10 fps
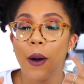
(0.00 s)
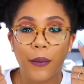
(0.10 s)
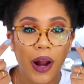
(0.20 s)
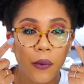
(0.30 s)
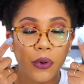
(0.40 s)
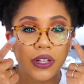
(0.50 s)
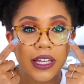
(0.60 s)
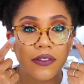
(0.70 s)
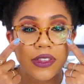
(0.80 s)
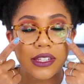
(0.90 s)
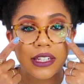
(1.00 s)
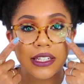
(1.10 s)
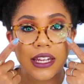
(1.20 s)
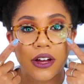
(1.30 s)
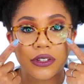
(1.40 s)
But I will leave this
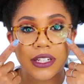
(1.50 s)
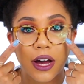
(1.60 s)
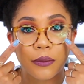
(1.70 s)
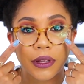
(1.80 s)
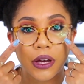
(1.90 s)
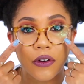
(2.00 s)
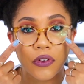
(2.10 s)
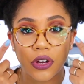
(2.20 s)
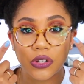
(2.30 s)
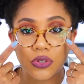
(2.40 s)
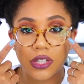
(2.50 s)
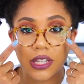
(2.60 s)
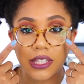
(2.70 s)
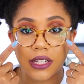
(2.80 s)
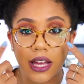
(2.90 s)
detail down below if you're interested
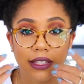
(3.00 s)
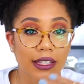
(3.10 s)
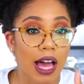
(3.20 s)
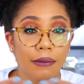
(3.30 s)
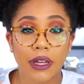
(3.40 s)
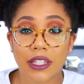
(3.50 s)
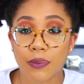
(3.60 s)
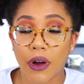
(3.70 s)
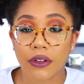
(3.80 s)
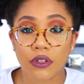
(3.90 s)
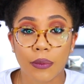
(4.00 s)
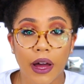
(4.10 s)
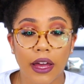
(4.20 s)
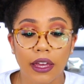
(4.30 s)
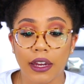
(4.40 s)
in these glasses. I'm not sponsored
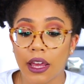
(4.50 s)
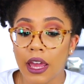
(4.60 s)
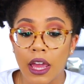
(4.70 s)
by it.